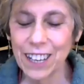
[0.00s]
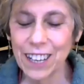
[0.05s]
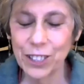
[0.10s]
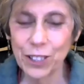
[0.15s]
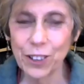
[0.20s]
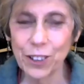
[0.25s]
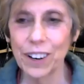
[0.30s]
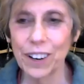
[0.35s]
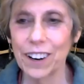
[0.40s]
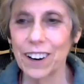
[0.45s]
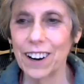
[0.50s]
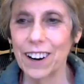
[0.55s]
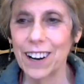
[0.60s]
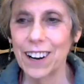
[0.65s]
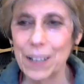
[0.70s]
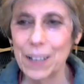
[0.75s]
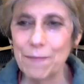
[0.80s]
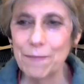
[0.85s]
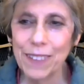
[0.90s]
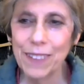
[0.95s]
sure.
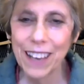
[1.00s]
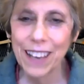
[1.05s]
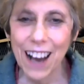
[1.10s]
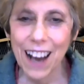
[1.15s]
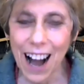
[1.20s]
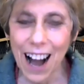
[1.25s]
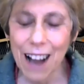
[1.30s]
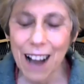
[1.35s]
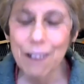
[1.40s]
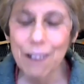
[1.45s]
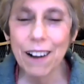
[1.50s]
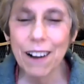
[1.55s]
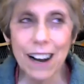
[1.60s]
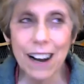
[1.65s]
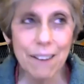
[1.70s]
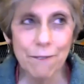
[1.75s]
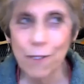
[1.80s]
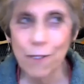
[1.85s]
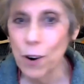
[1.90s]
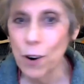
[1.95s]
Um, I,
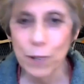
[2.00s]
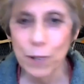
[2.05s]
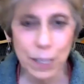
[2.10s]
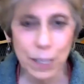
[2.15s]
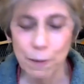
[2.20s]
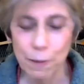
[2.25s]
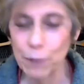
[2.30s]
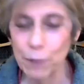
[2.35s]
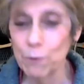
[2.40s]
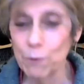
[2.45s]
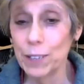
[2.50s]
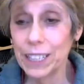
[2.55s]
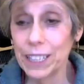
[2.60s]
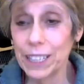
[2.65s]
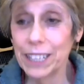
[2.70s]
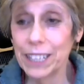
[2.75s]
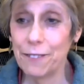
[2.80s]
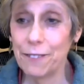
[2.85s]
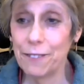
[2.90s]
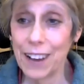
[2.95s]
have always been
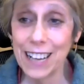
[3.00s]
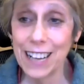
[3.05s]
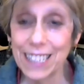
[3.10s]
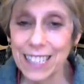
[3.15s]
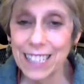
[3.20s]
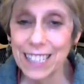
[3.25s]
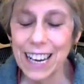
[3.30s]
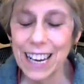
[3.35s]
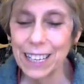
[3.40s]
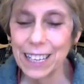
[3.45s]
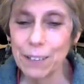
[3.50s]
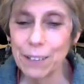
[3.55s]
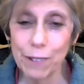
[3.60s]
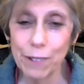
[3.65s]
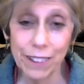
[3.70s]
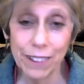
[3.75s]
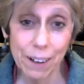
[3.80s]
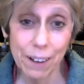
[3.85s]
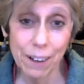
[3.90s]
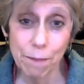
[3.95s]
really fascinated
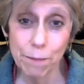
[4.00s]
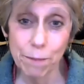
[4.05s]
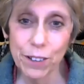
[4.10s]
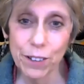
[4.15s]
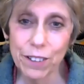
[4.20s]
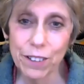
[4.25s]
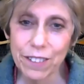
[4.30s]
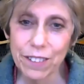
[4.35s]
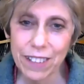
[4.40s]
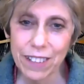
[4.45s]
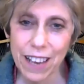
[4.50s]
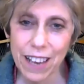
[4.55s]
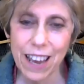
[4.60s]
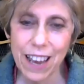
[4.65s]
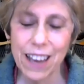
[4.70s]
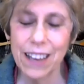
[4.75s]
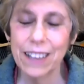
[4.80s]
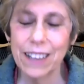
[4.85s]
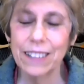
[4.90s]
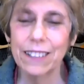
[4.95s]
with numbers
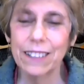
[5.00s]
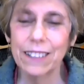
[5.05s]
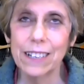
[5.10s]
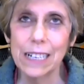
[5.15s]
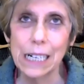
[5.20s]
and